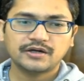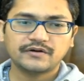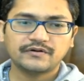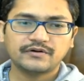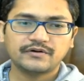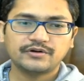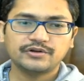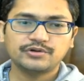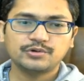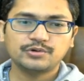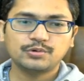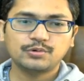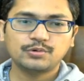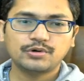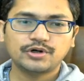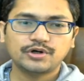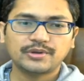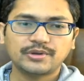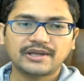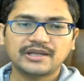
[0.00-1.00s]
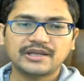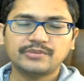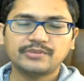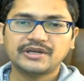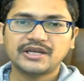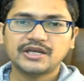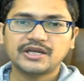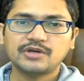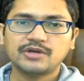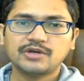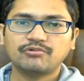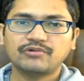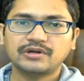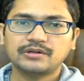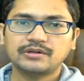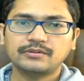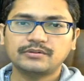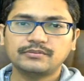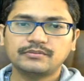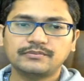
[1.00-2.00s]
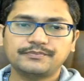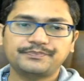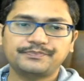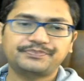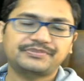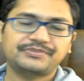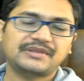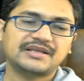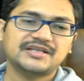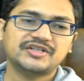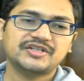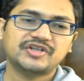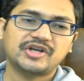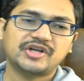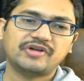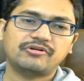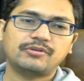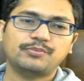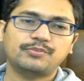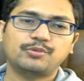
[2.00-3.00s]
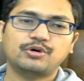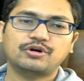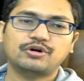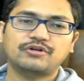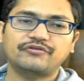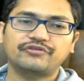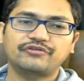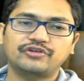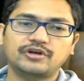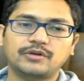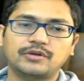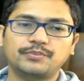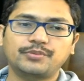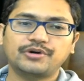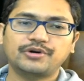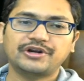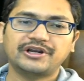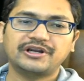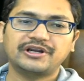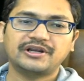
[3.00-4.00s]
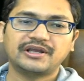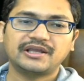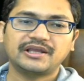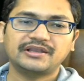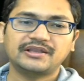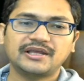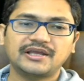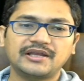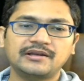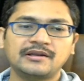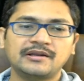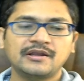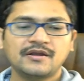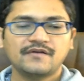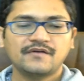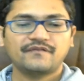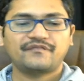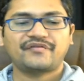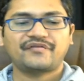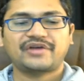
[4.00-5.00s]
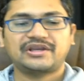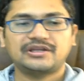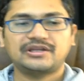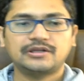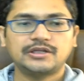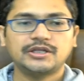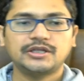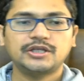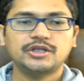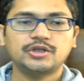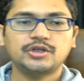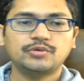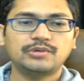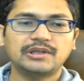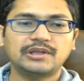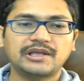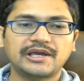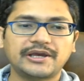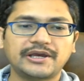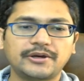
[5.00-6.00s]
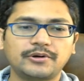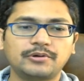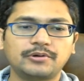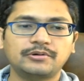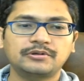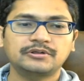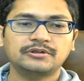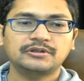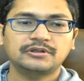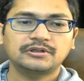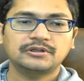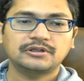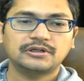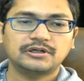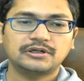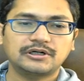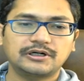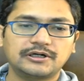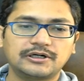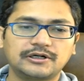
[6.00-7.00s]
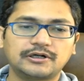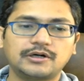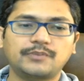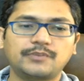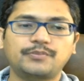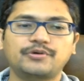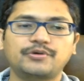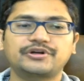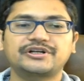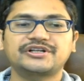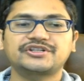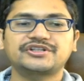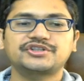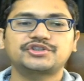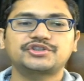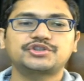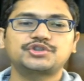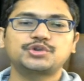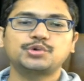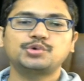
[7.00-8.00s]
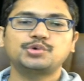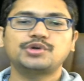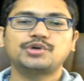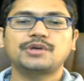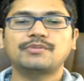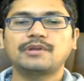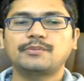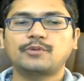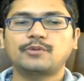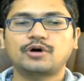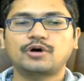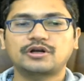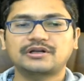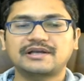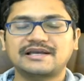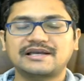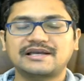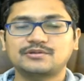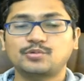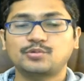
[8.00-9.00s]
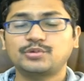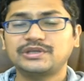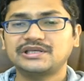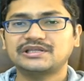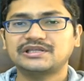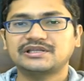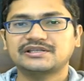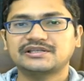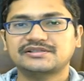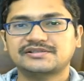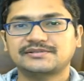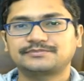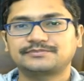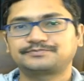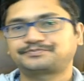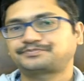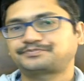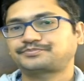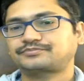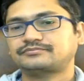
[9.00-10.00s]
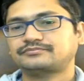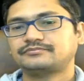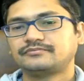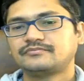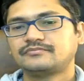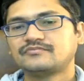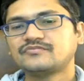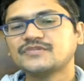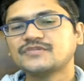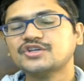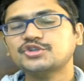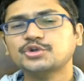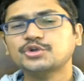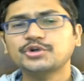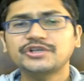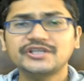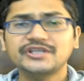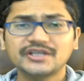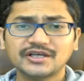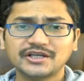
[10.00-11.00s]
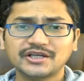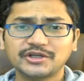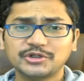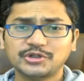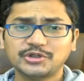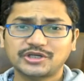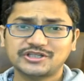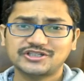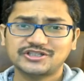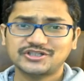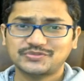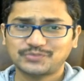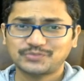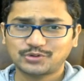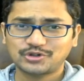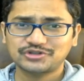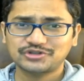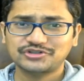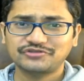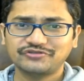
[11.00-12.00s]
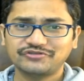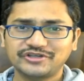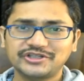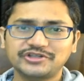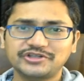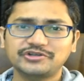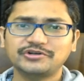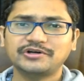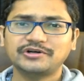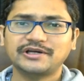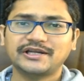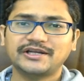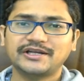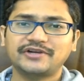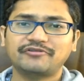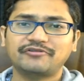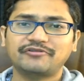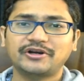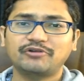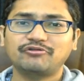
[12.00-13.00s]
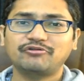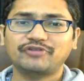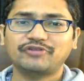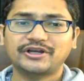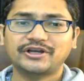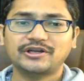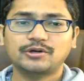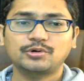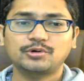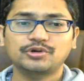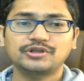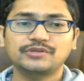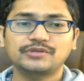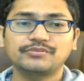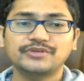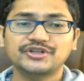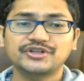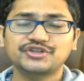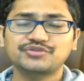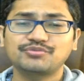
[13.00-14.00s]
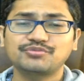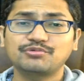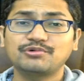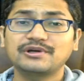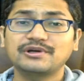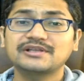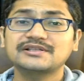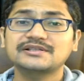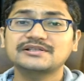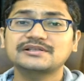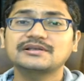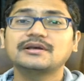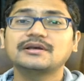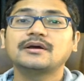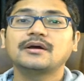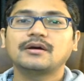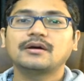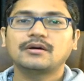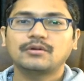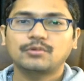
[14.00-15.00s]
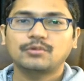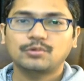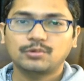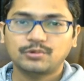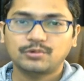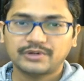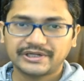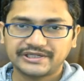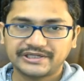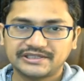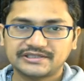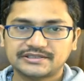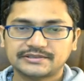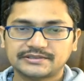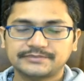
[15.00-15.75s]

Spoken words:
you want to eliminate one central pawn of your opponent, and then finally you will have opponent's two double pawn as a weakness. So here you can just pause the video and try to find out the best move as white.